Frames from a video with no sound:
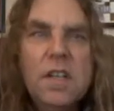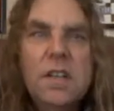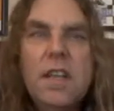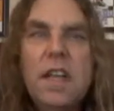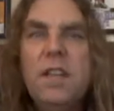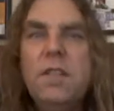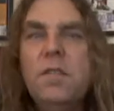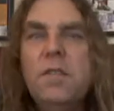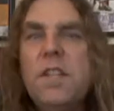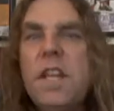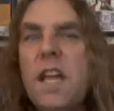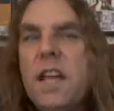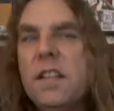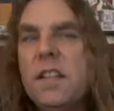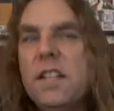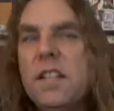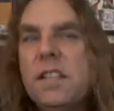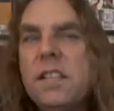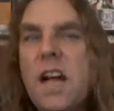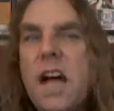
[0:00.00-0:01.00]
that you've
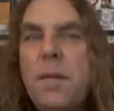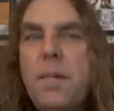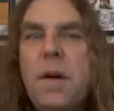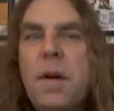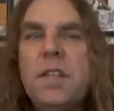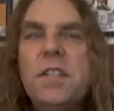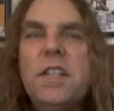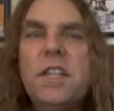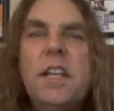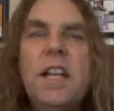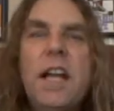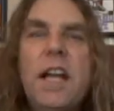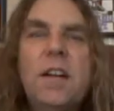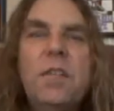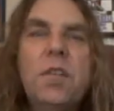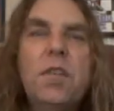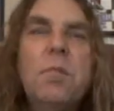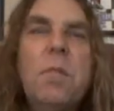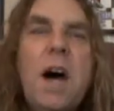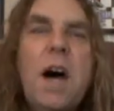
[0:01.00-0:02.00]
taken the time out to
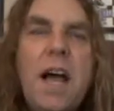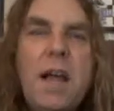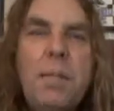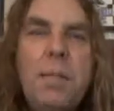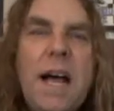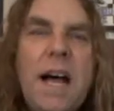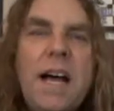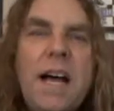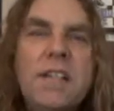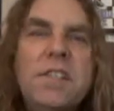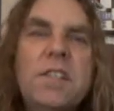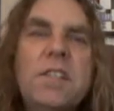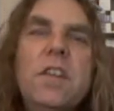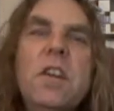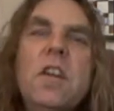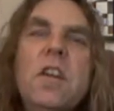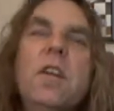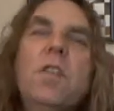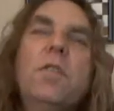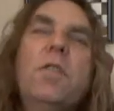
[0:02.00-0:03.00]
connect with my
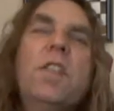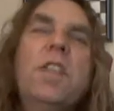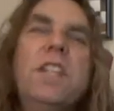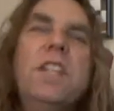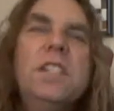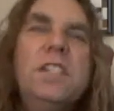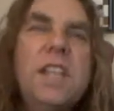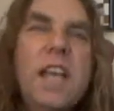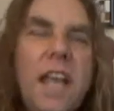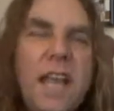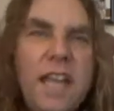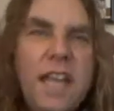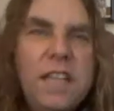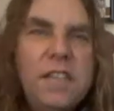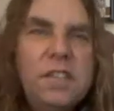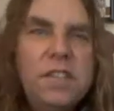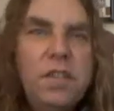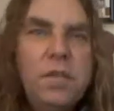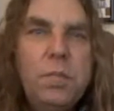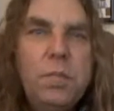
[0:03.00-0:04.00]
passion for these
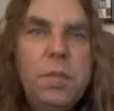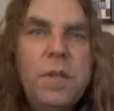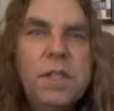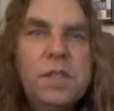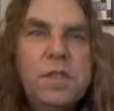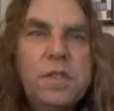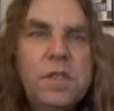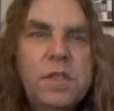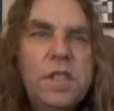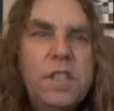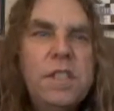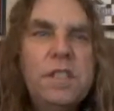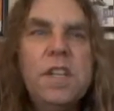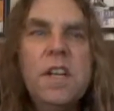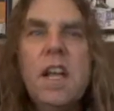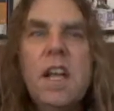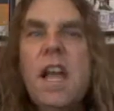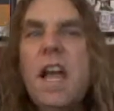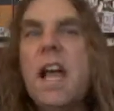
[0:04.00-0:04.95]
ancient mysteries